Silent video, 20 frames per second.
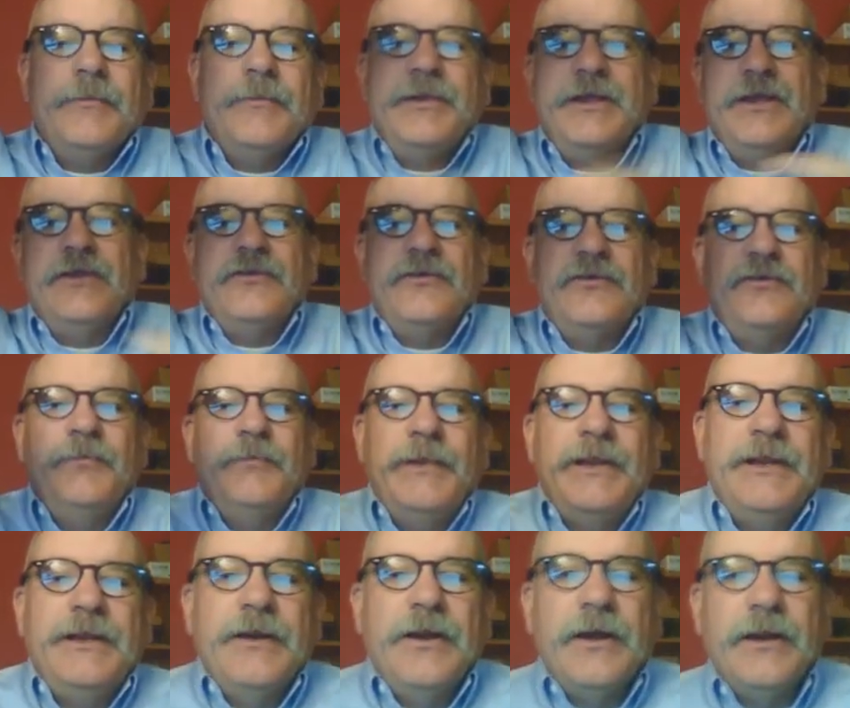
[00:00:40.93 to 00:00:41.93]
Because it's
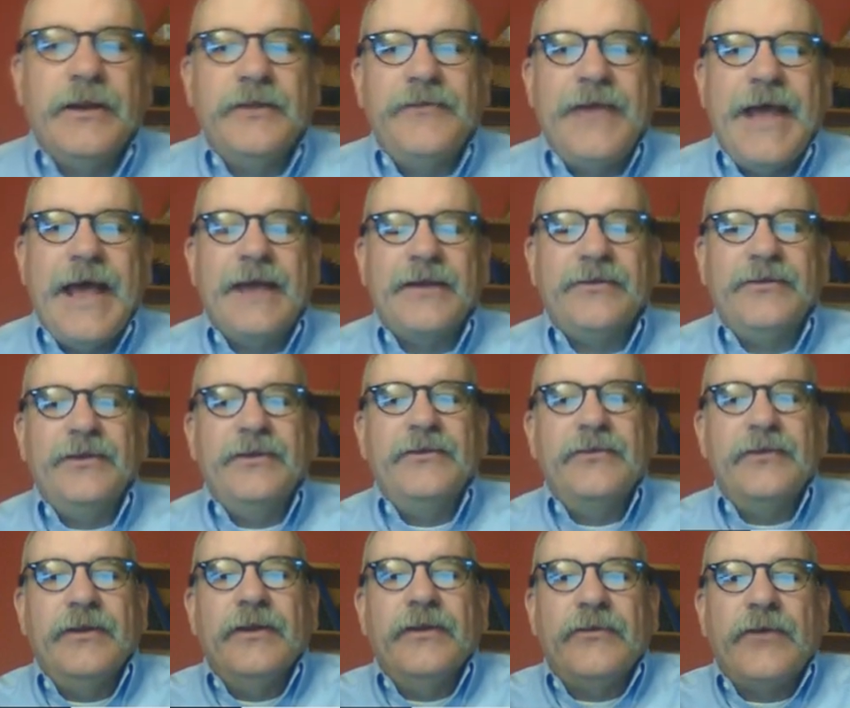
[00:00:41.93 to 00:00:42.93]
spinning on its
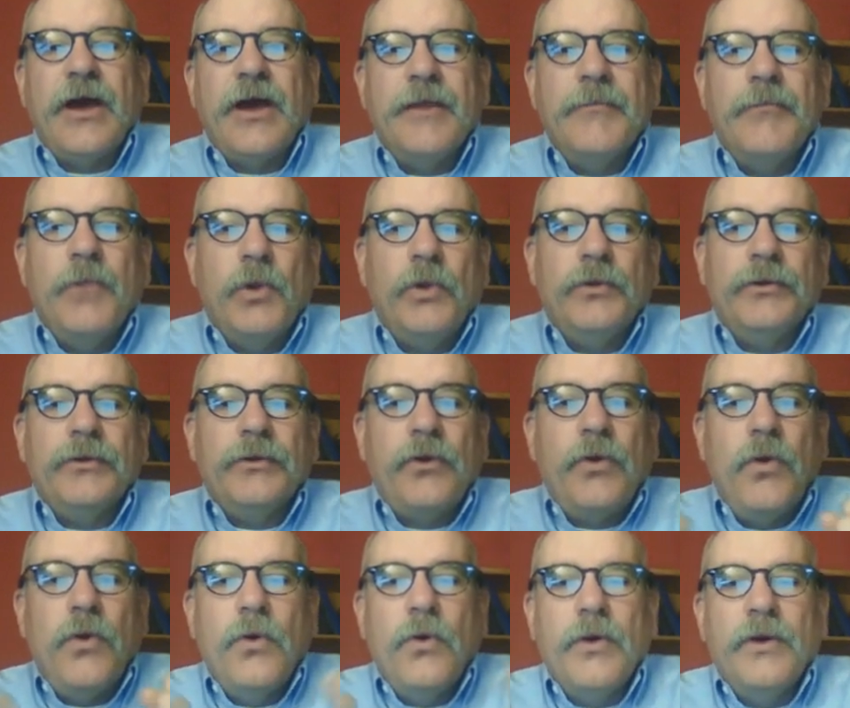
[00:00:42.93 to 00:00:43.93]
axes and it's got a molten
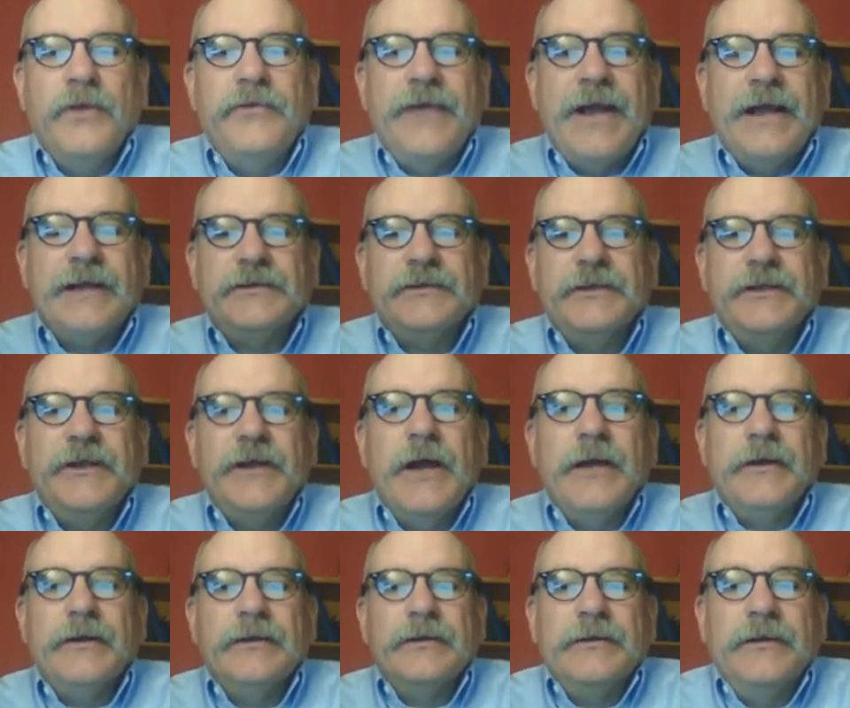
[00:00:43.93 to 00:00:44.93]
core, it's actually
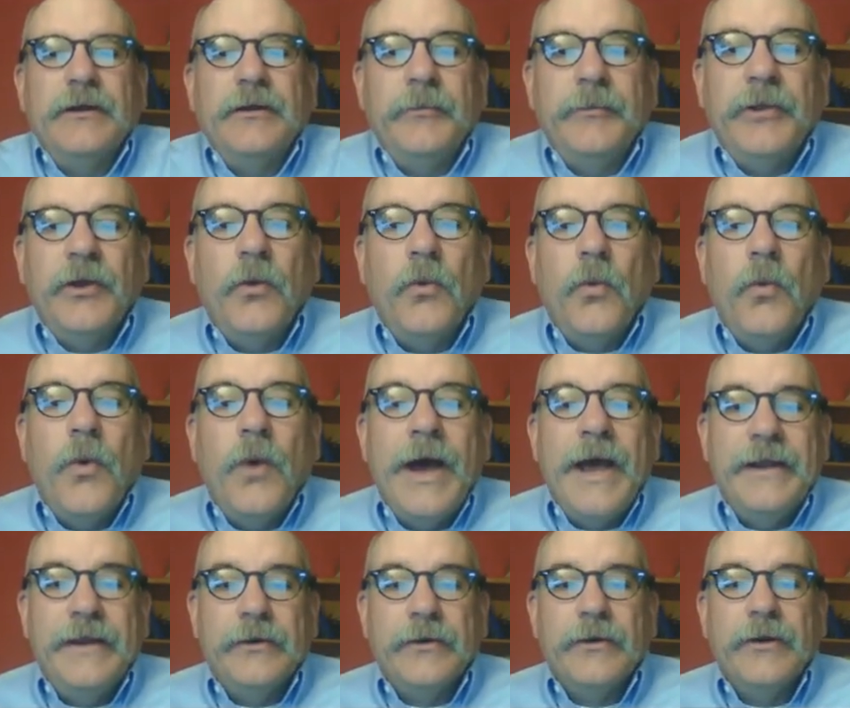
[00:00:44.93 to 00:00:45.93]
gotten a little bit
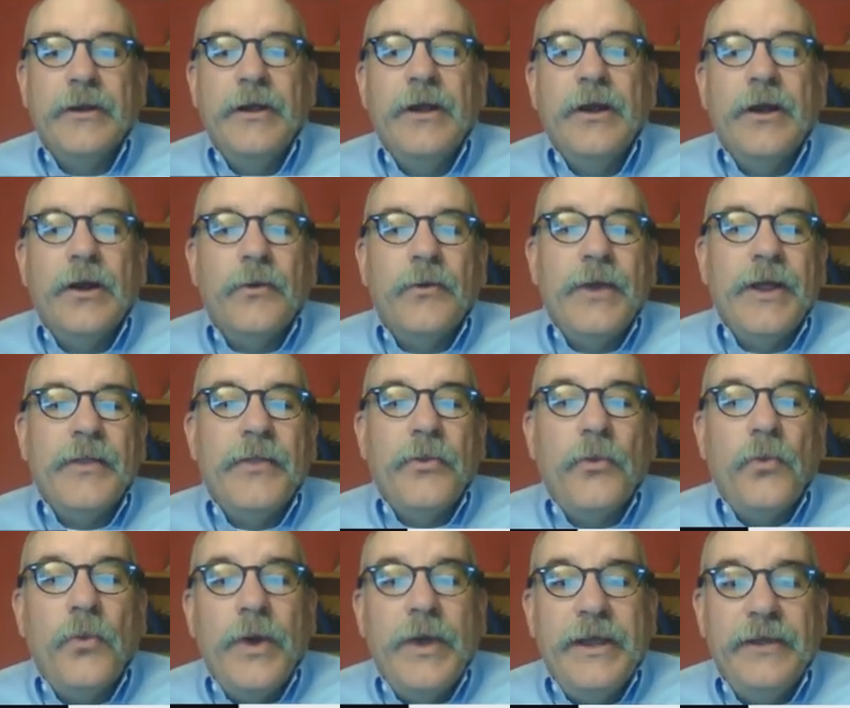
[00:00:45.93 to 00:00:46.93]
wider around
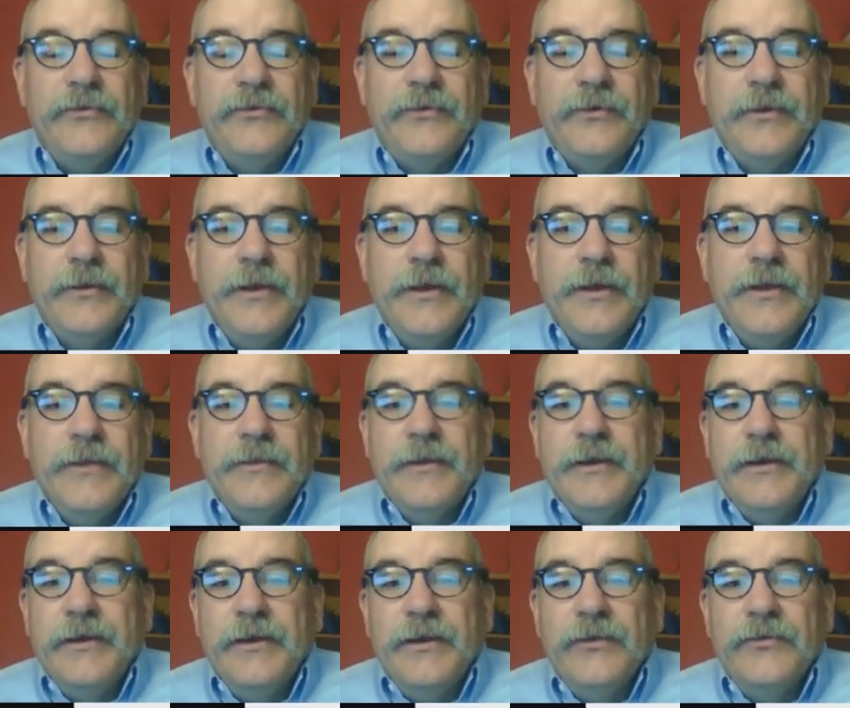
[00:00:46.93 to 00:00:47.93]
the waist
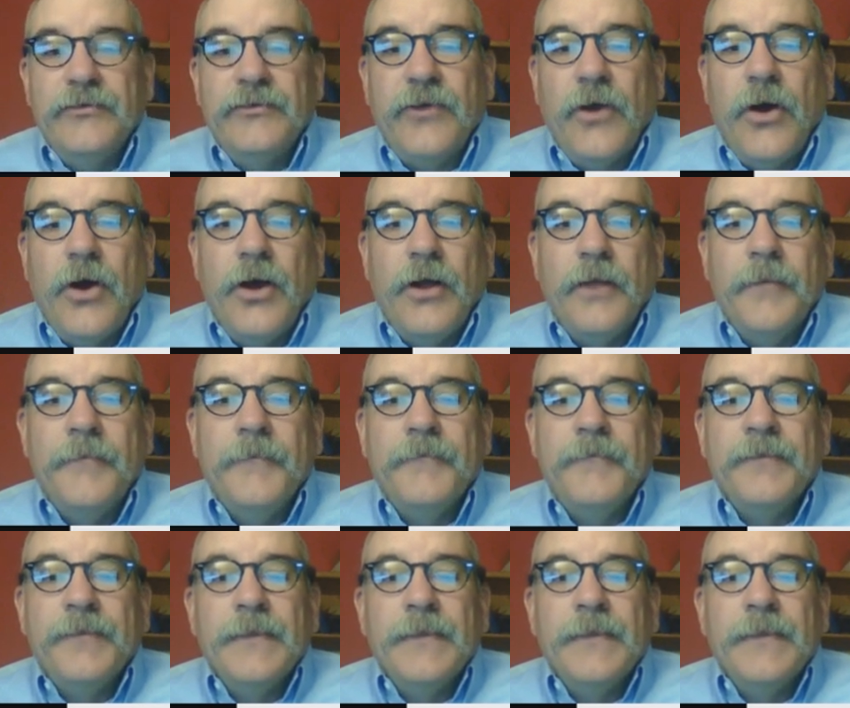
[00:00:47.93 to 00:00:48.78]
than it is tall.